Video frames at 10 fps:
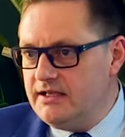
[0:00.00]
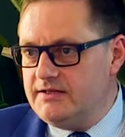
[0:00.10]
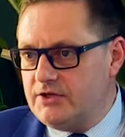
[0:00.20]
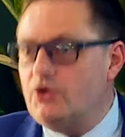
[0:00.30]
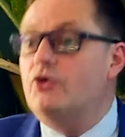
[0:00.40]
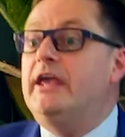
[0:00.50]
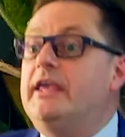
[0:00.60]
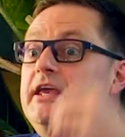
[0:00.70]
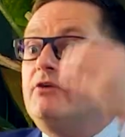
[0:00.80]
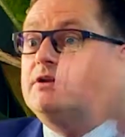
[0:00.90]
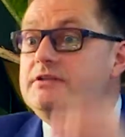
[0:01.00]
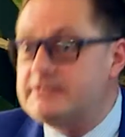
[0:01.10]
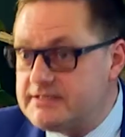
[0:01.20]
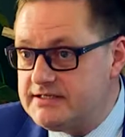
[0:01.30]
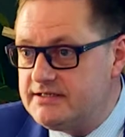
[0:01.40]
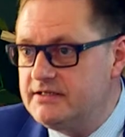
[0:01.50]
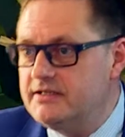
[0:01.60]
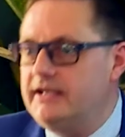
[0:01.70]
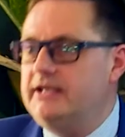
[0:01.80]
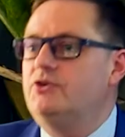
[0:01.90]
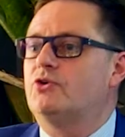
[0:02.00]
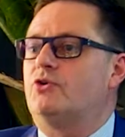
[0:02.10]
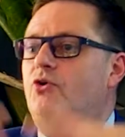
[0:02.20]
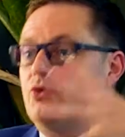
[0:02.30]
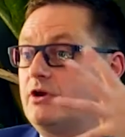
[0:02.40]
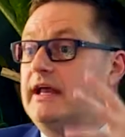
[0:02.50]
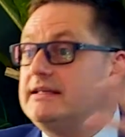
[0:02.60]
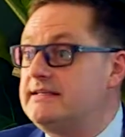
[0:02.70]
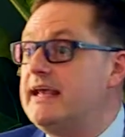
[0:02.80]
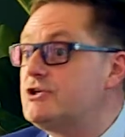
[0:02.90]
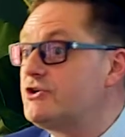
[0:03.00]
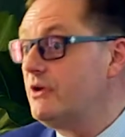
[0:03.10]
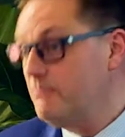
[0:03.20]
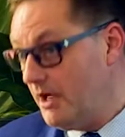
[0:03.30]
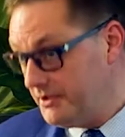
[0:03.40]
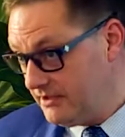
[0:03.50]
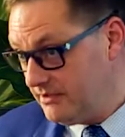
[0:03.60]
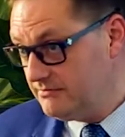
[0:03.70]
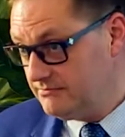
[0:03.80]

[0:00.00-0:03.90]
the coherence in your organizational model.